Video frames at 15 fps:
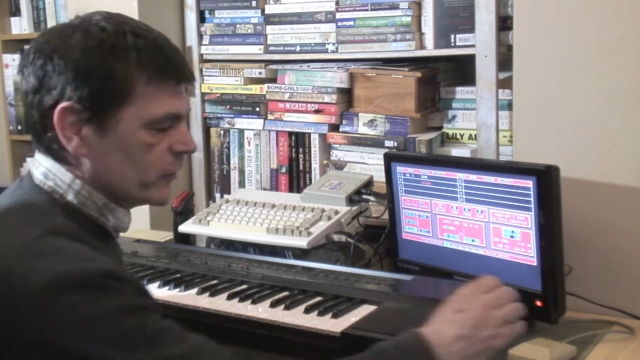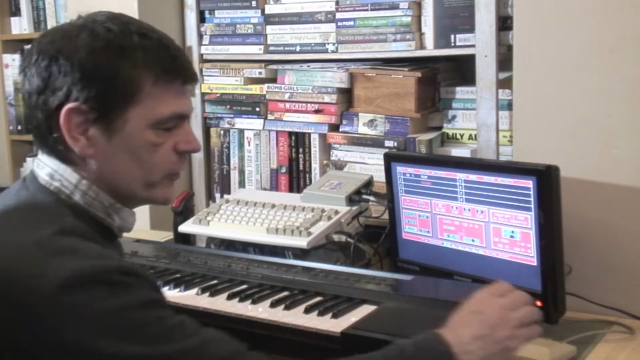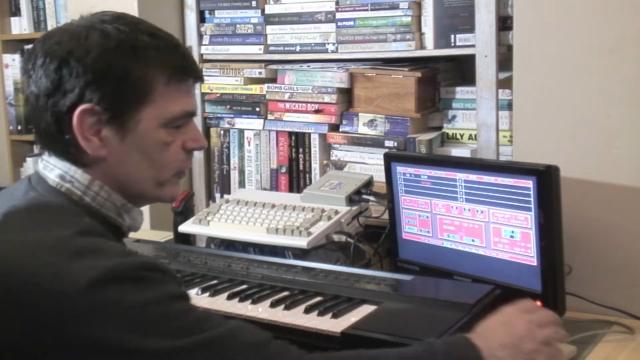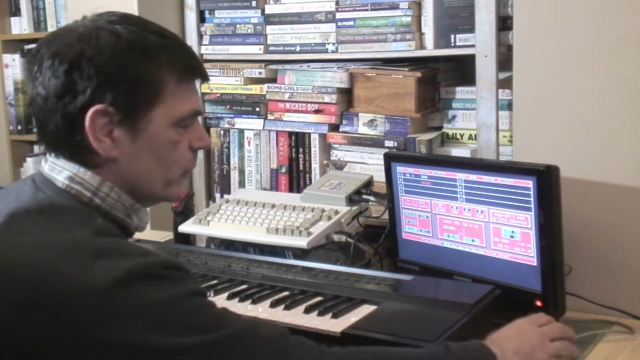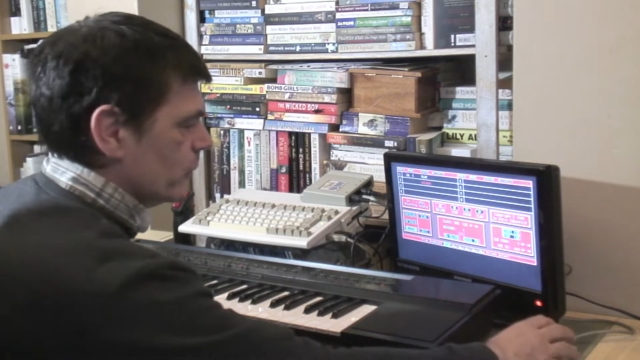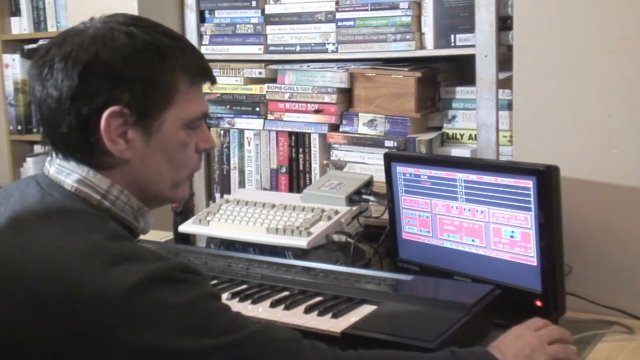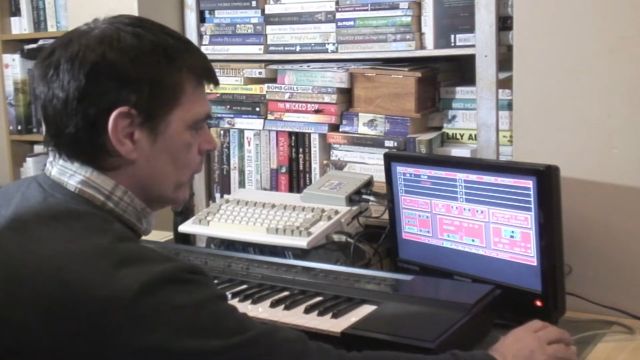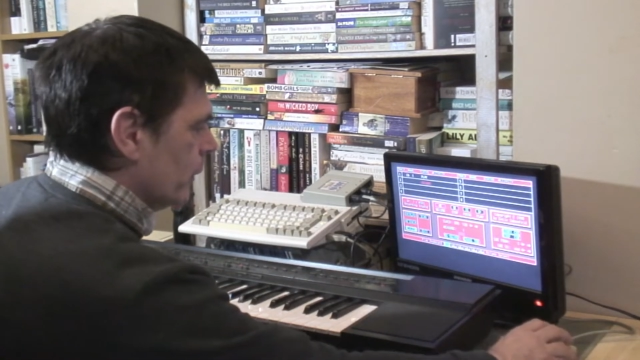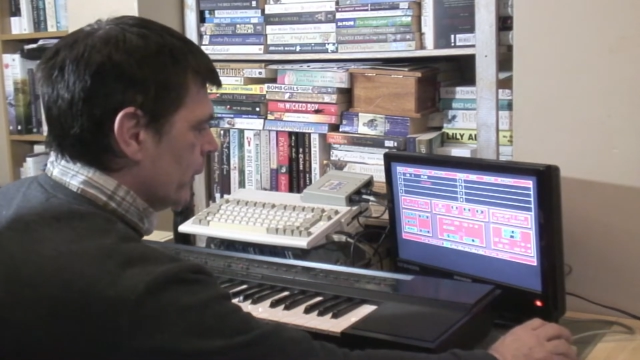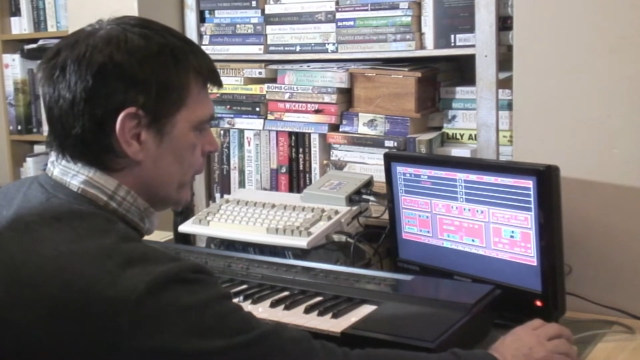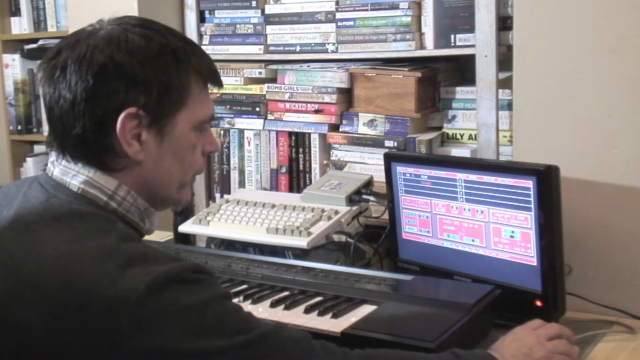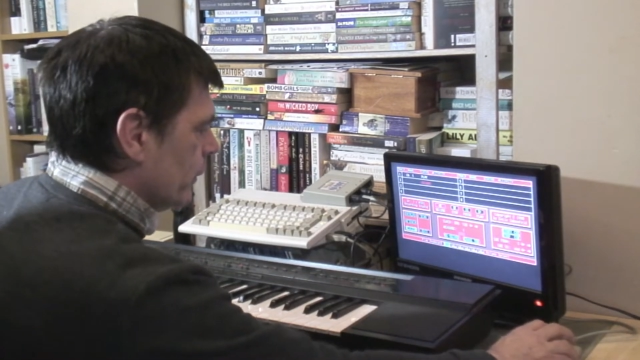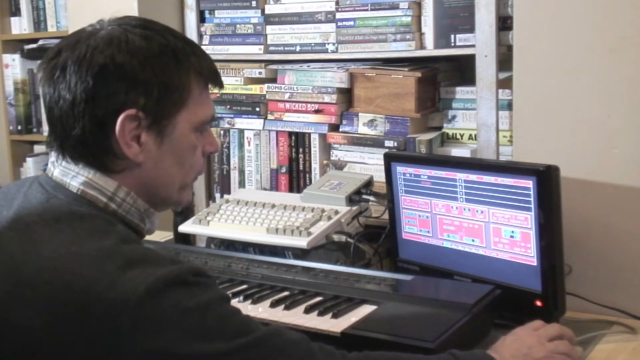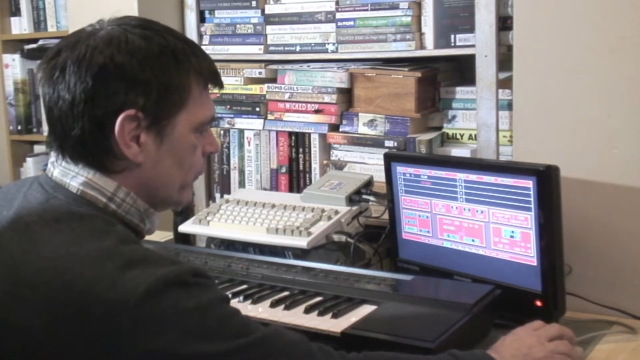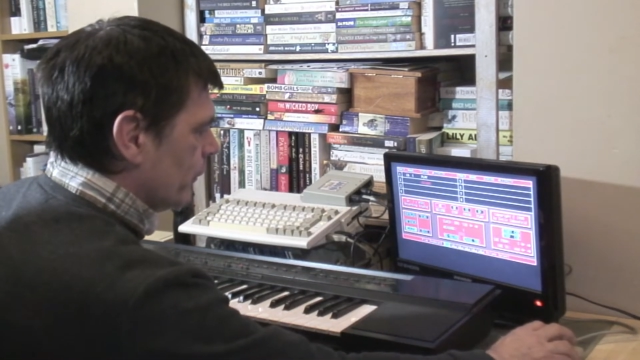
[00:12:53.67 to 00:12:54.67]
So
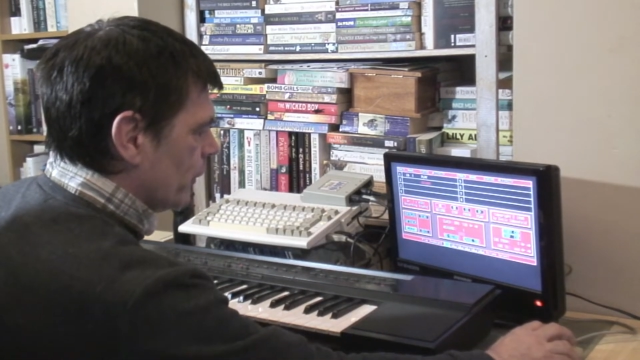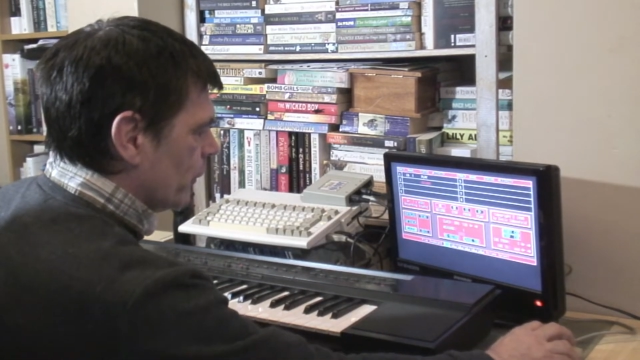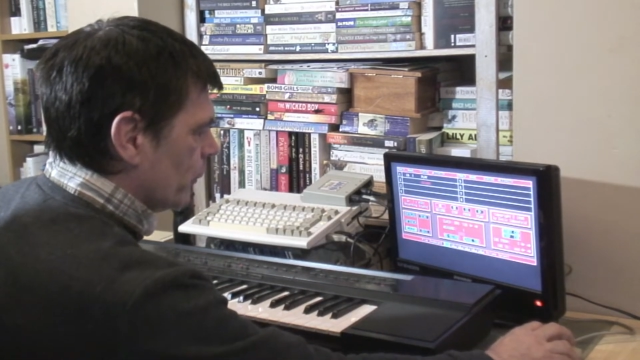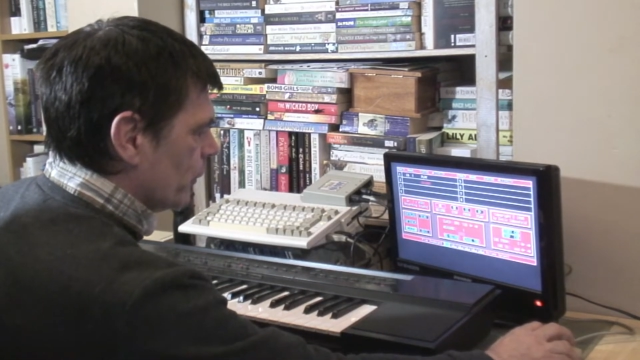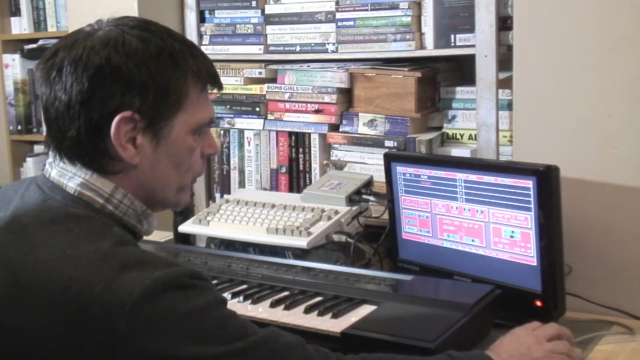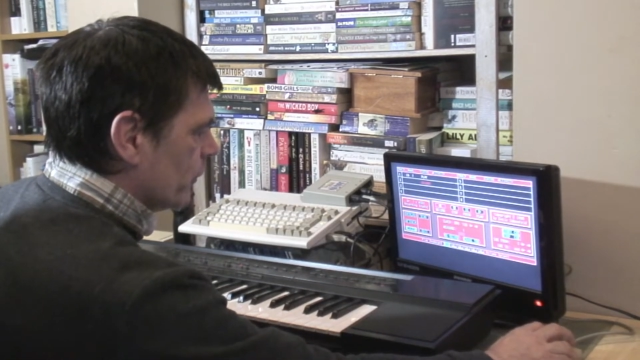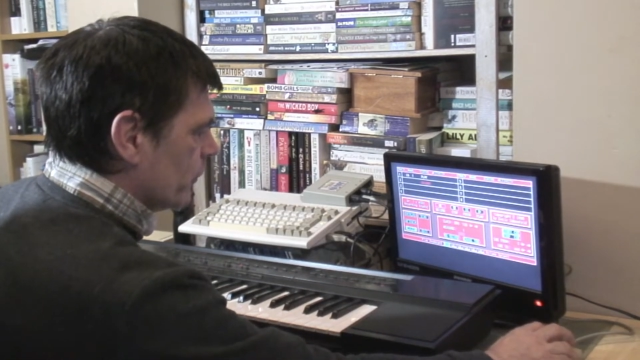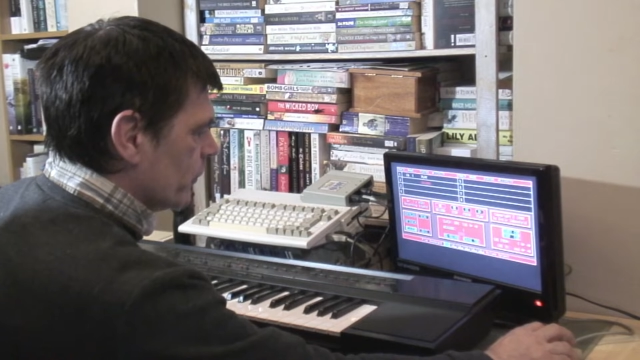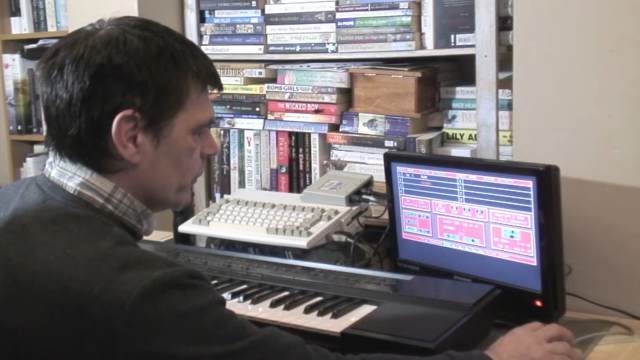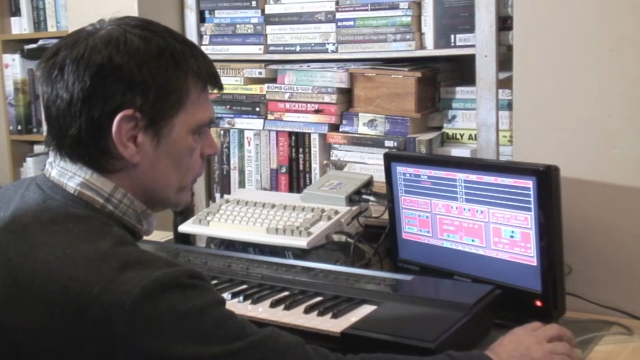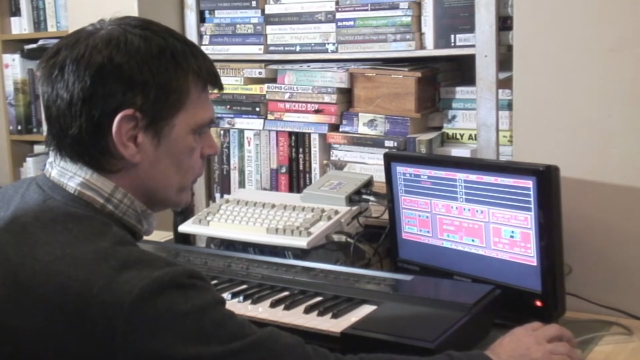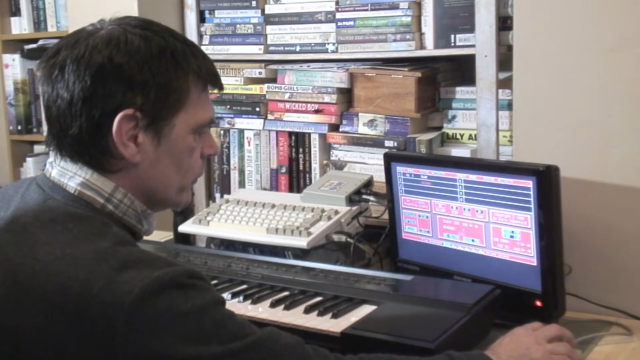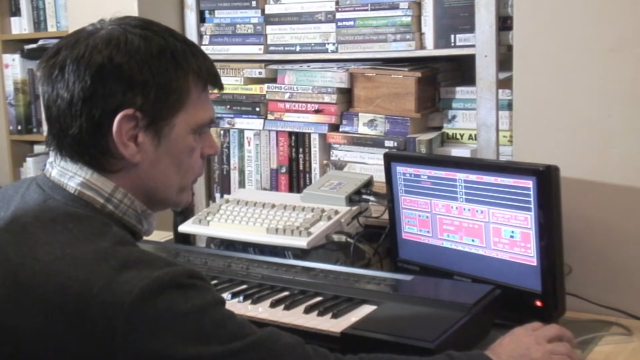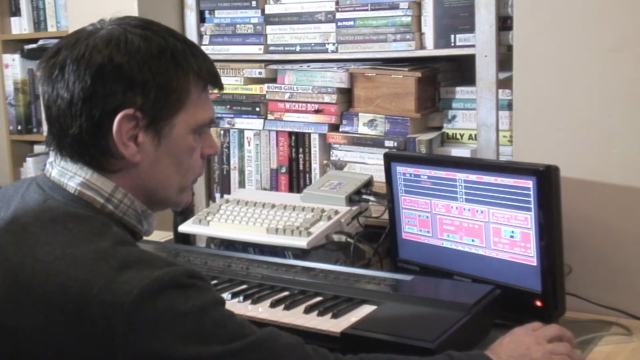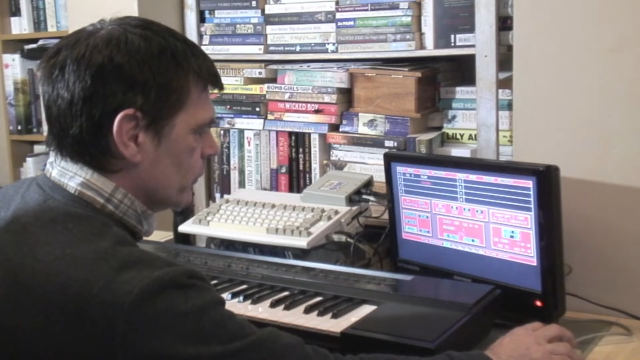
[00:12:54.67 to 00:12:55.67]
if I want to